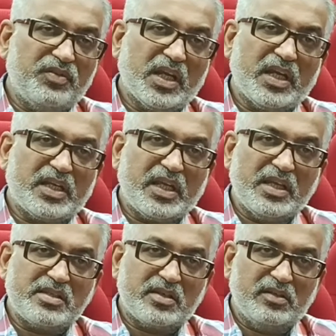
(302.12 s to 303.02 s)
they get
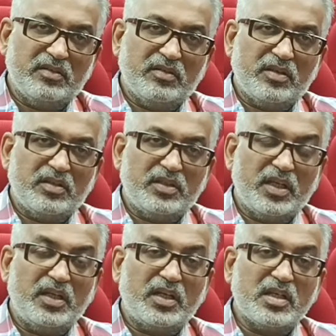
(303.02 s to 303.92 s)
cancer,
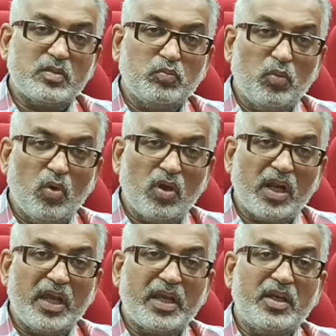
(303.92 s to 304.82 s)
then it is more
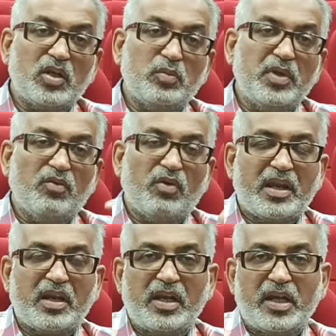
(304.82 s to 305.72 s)
likely to be a
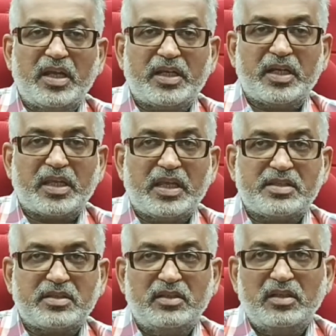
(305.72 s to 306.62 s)
viral related
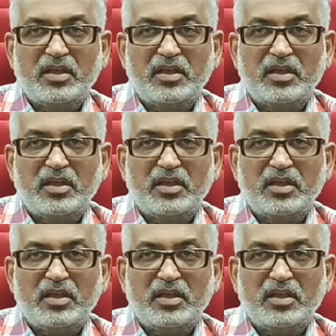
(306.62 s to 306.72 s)
cancer.